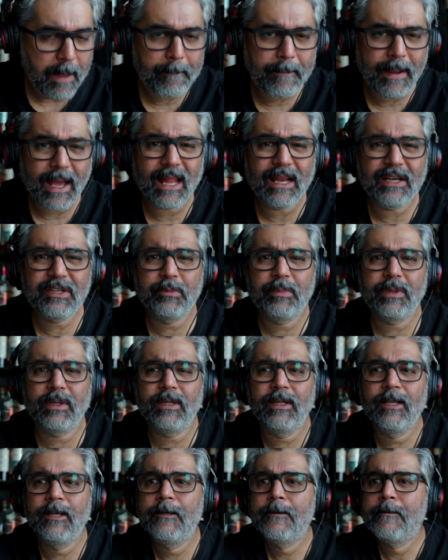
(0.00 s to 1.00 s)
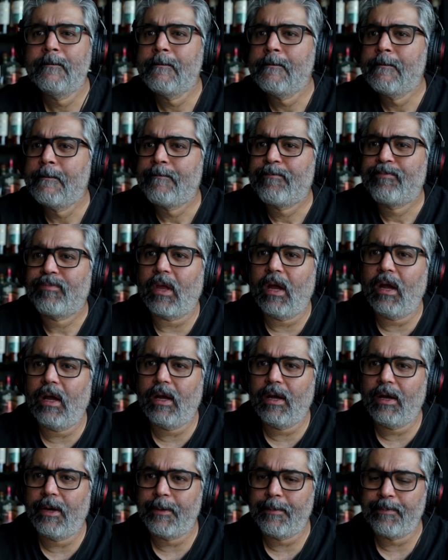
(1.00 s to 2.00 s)
palatable.
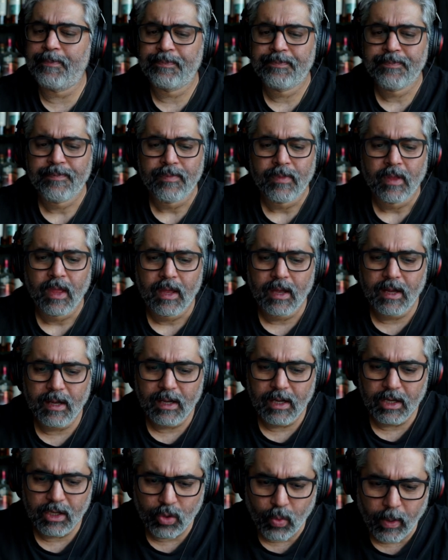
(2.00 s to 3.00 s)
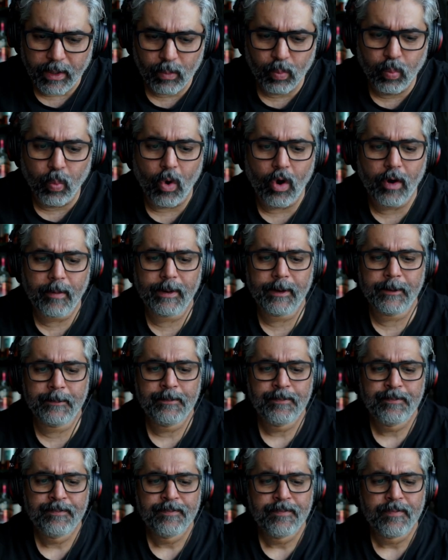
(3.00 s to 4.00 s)
Quite
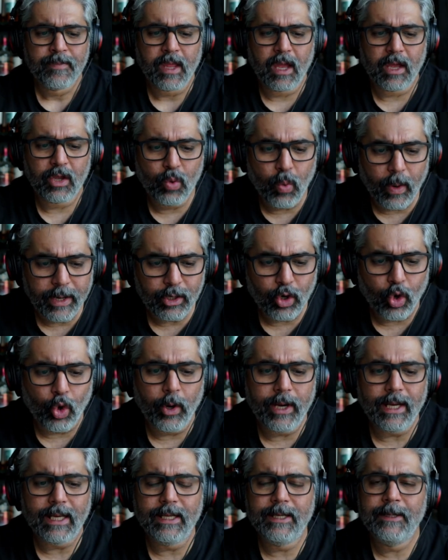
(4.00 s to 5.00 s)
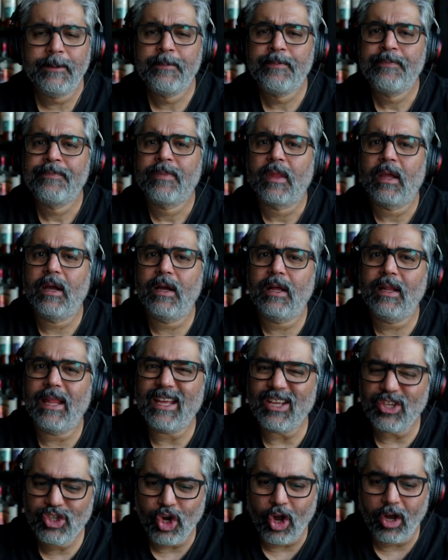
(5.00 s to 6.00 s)
warming, quite oily,
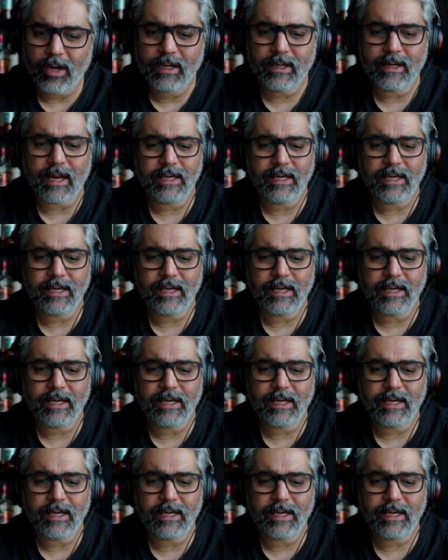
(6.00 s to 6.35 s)
like a chocolate